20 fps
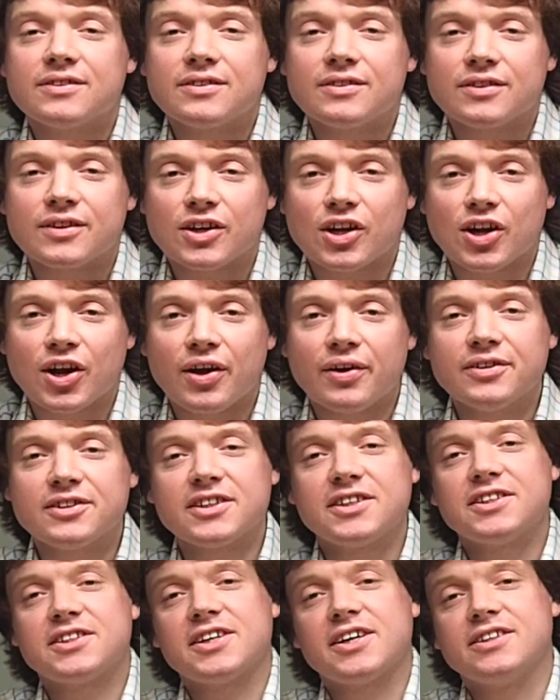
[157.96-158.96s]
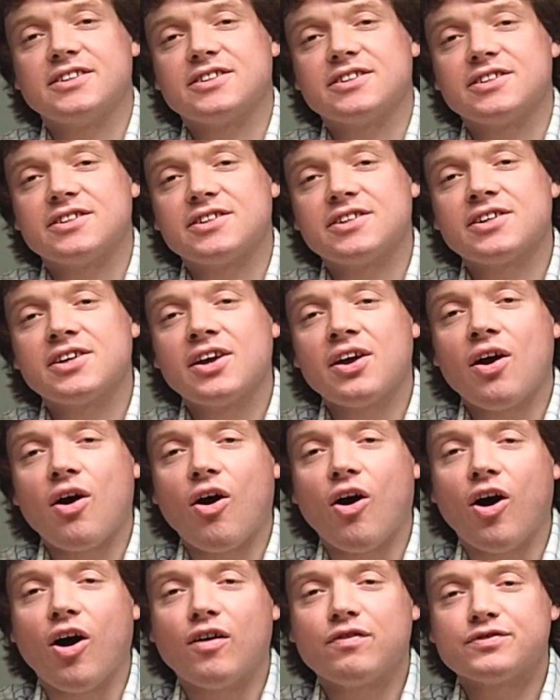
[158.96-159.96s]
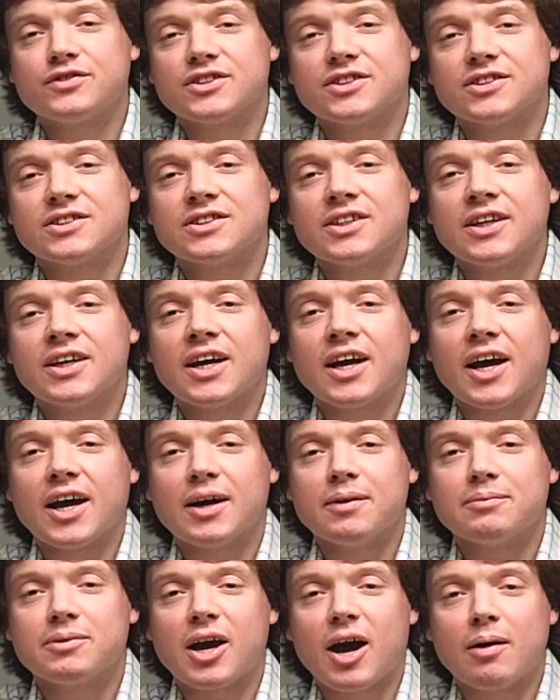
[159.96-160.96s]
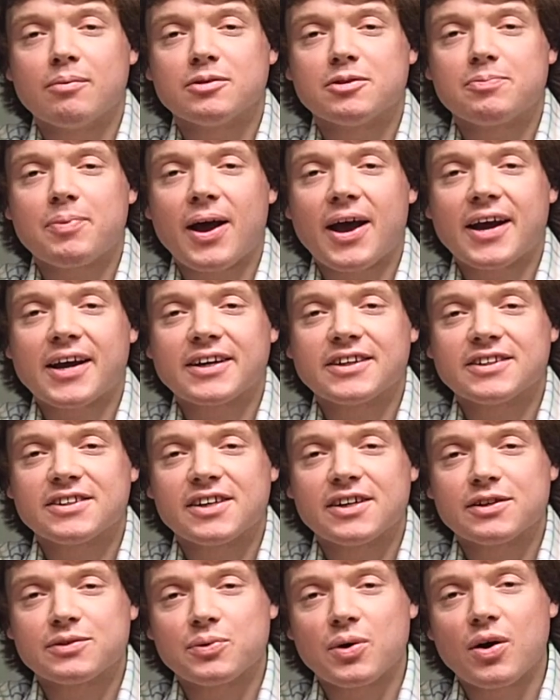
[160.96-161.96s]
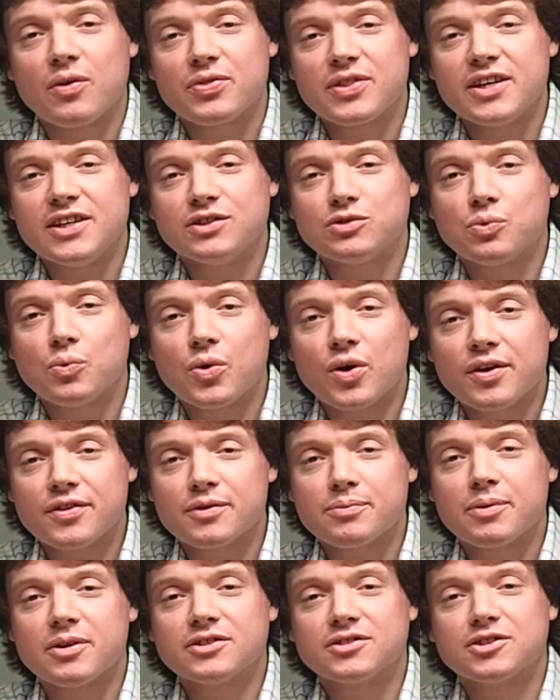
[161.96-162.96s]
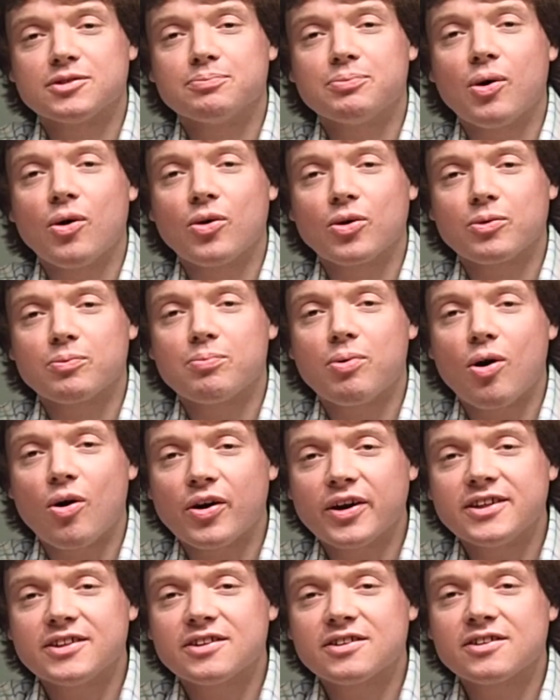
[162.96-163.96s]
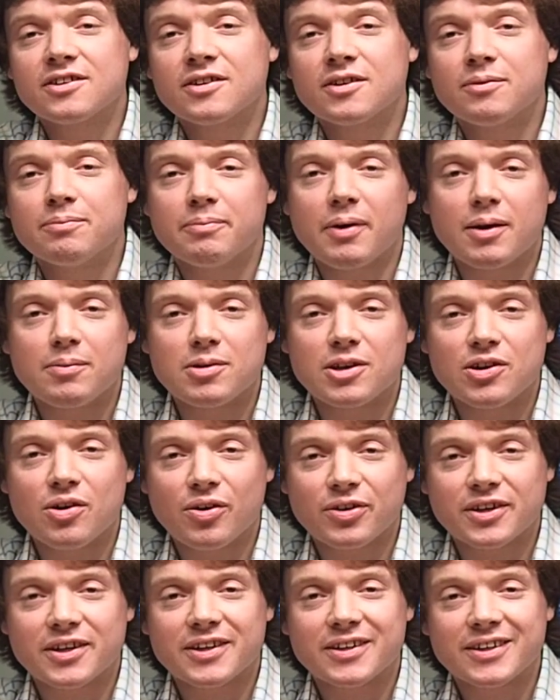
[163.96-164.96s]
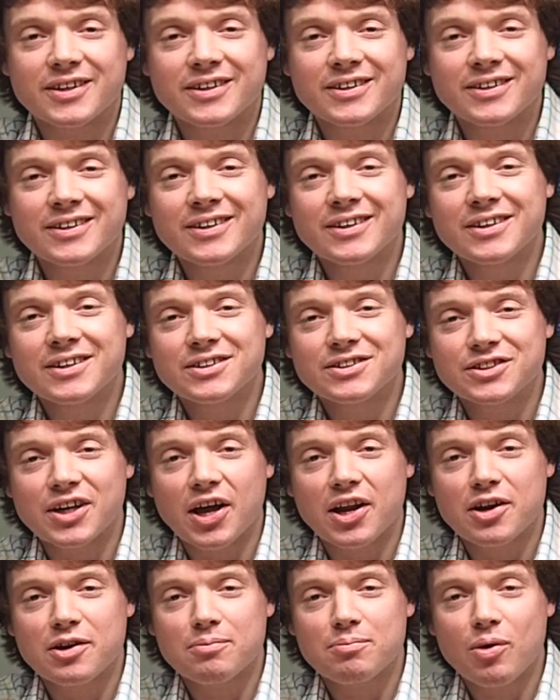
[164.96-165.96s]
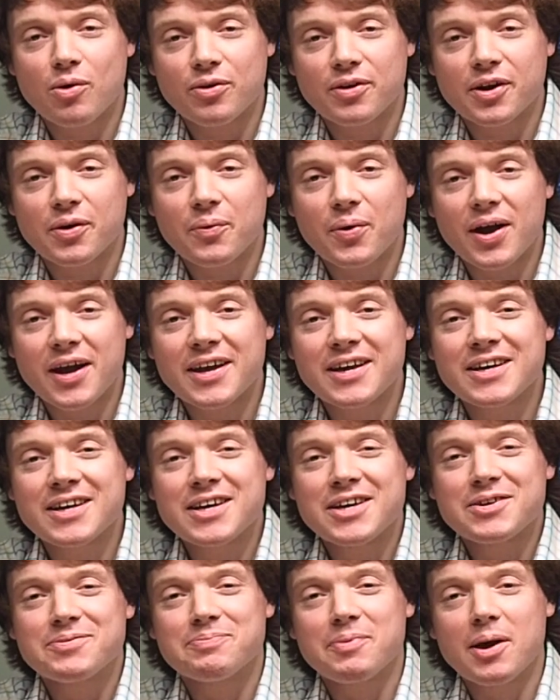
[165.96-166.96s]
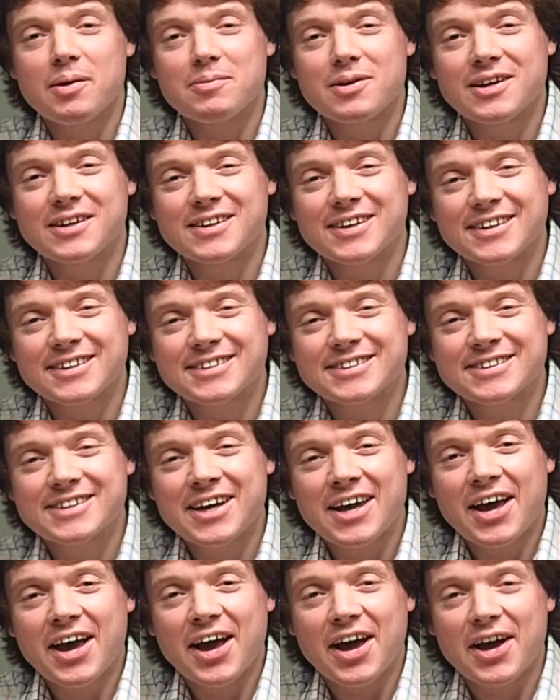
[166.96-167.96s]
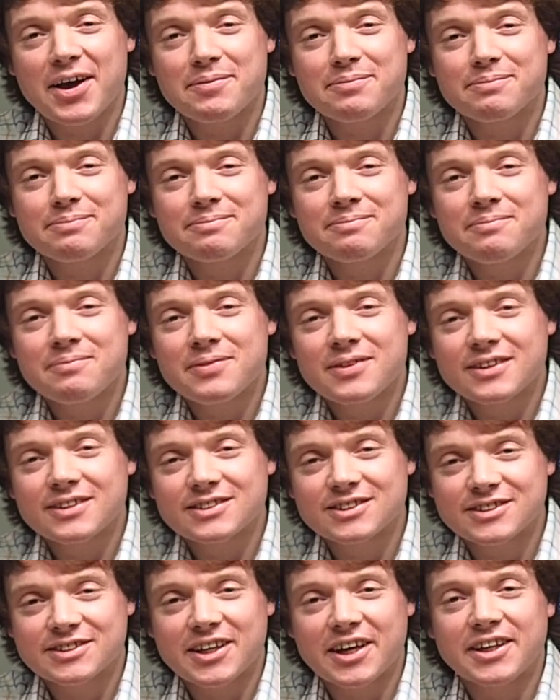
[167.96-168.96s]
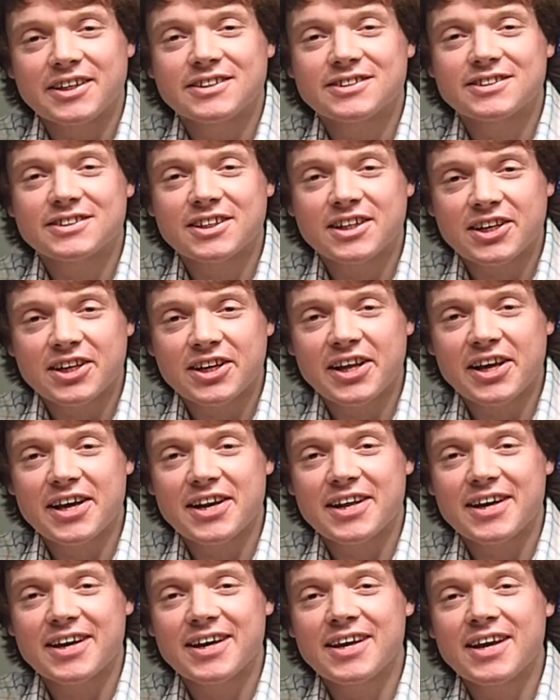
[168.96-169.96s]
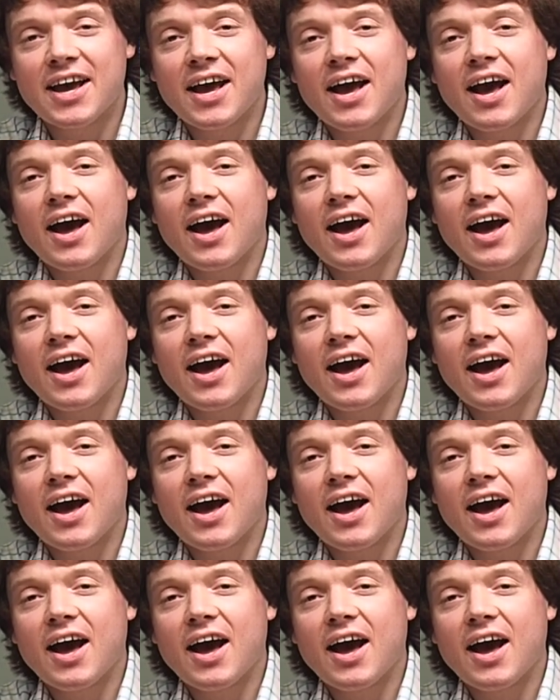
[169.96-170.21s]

the closing sentence often comes back and says, well, these were the most important points, maybe not in a dull and boring way, maybe it just states clearly